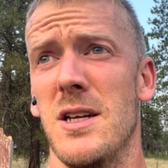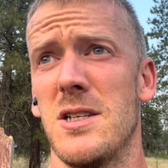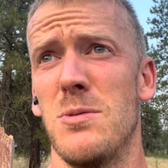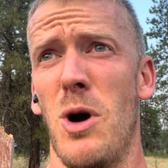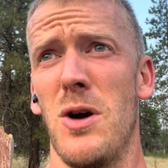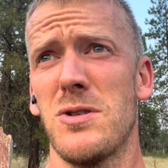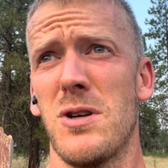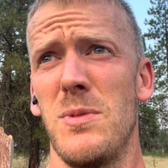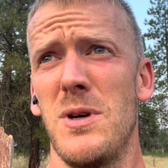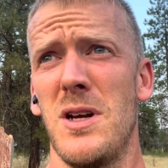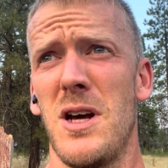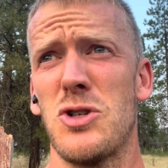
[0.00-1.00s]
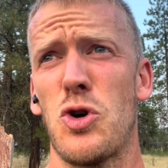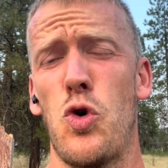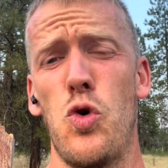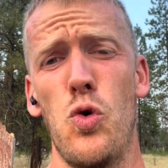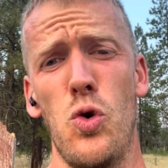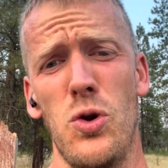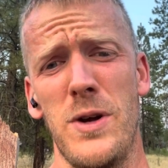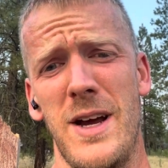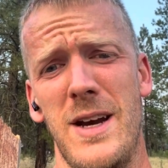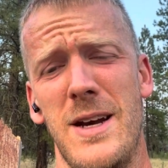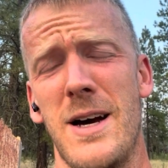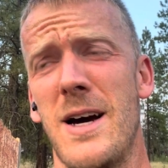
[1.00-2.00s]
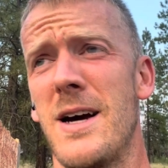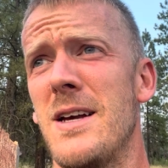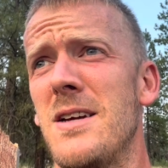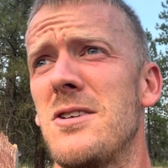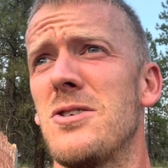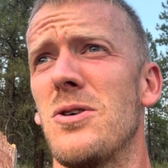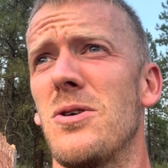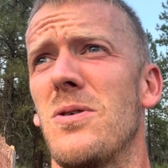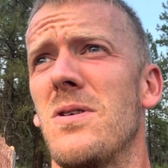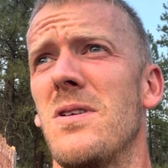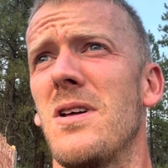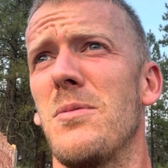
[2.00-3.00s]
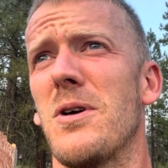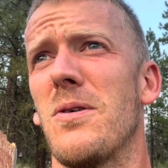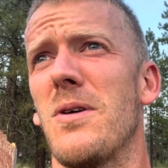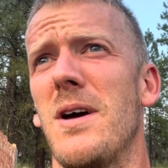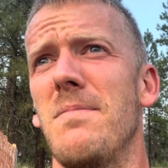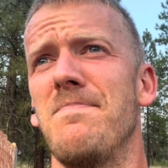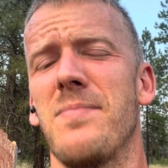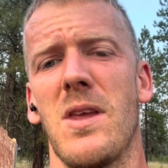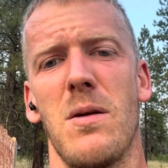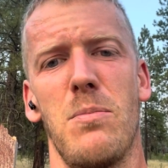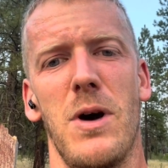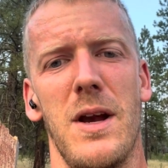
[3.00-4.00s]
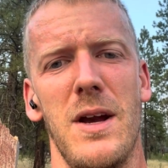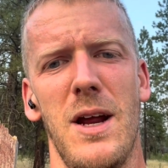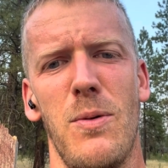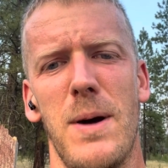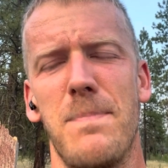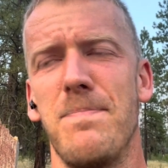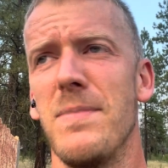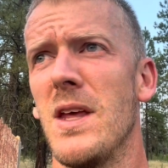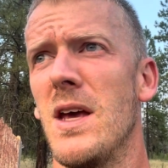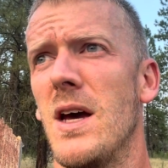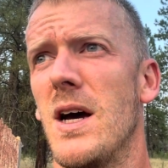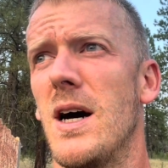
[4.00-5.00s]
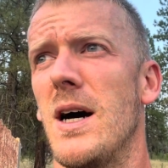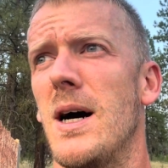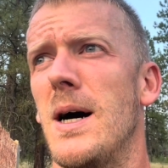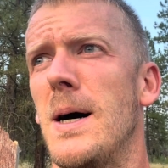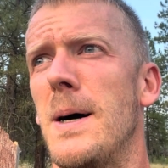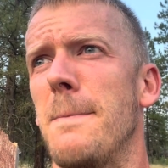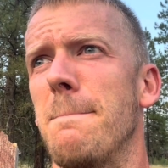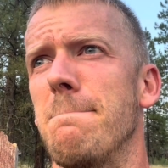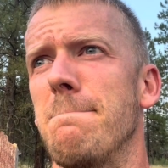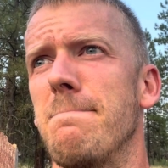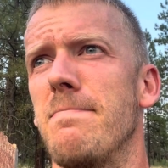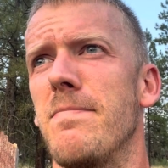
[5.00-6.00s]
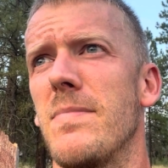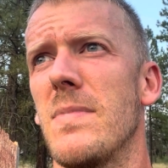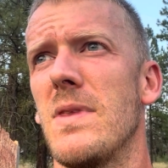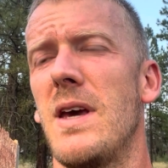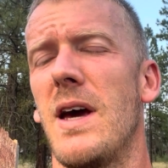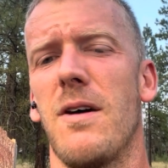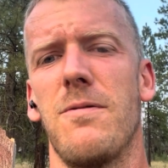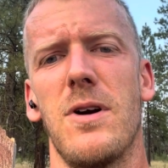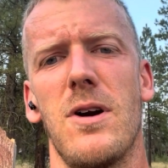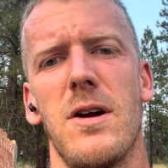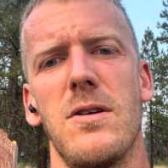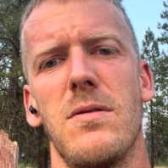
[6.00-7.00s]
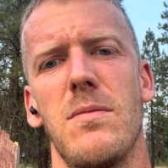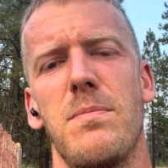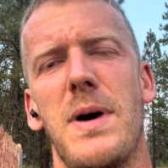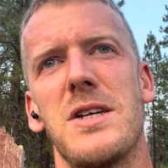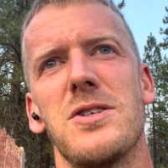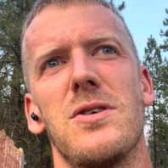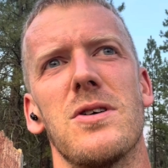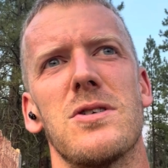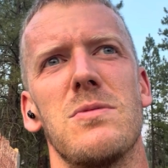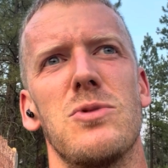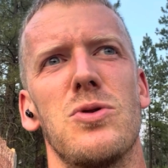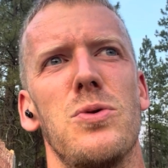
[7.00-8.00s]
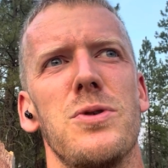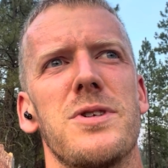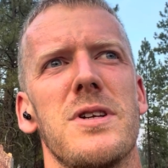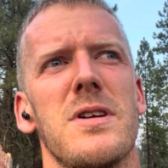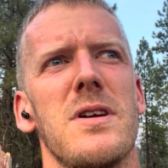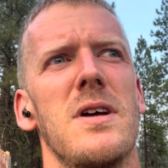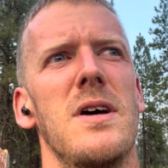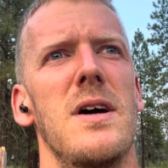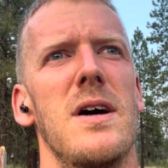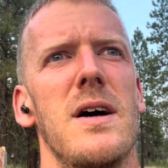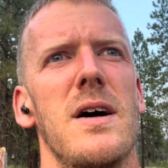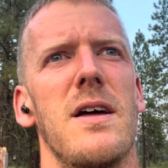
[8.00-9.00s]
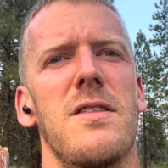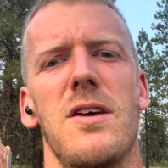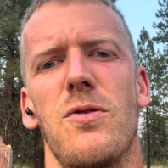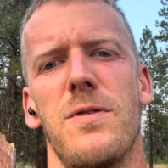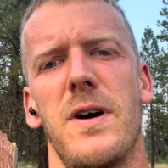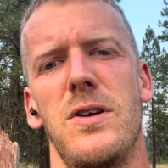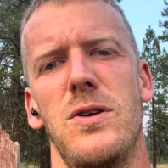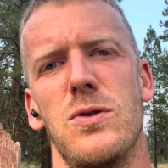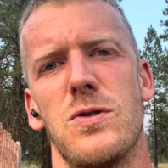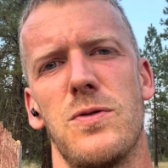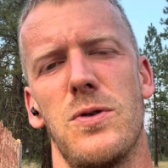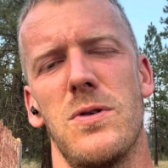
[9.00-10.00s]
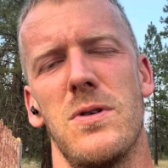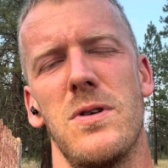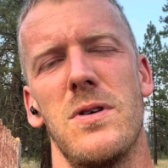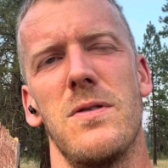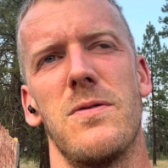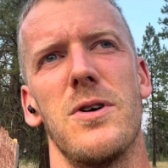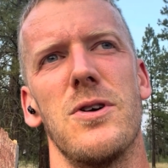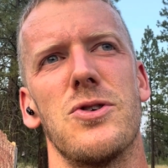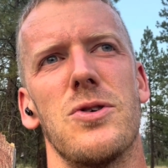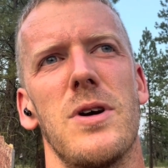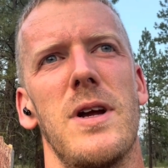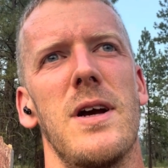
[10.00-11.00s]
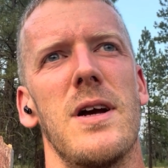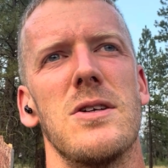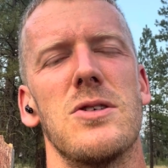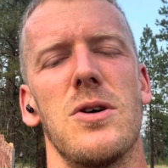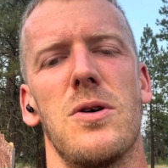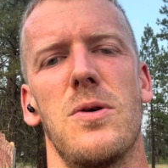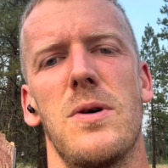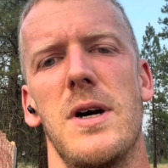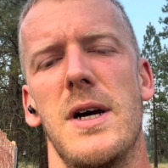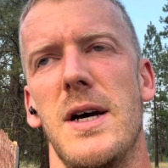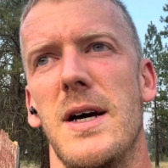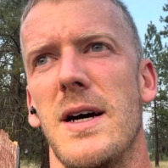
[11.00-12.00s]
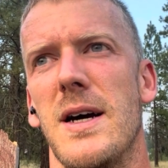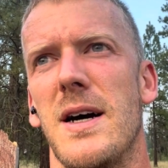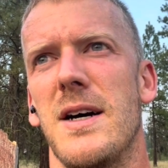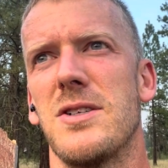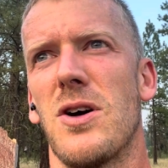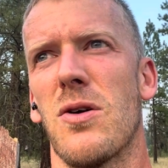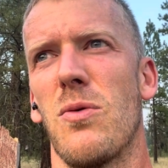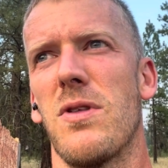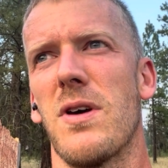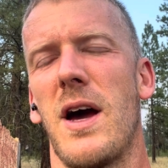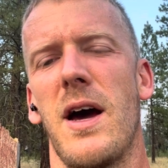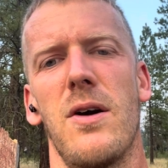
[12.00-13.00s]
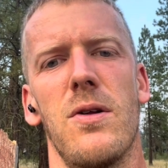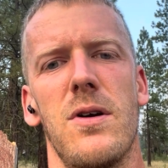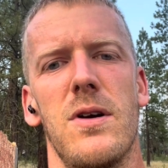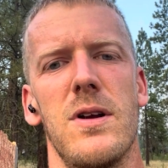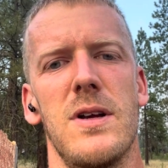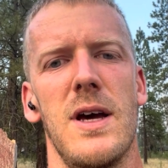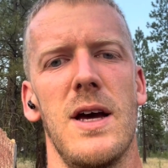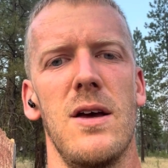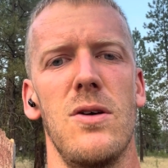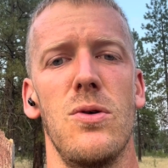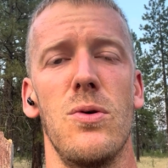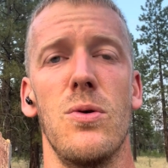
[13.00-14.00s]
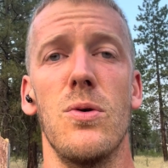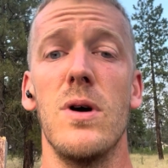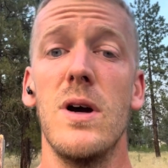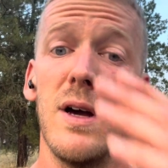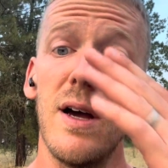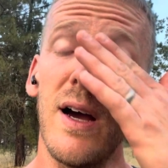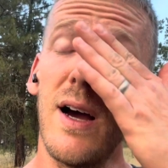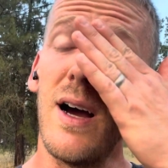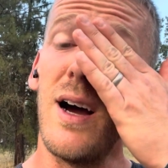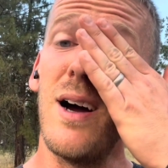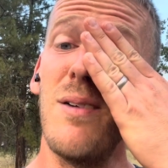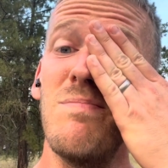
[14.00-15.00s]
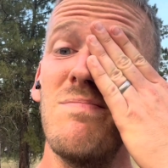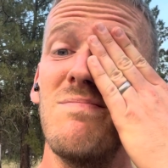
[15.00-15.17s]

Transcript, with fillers: tomorrow it's gonna be a nice cool 99. So that'll be great. But anyway, um, yeah, I figured I'd pass along some tools that I think you'll find useful for your training. So uh, I was talking with a guy earlier today who um,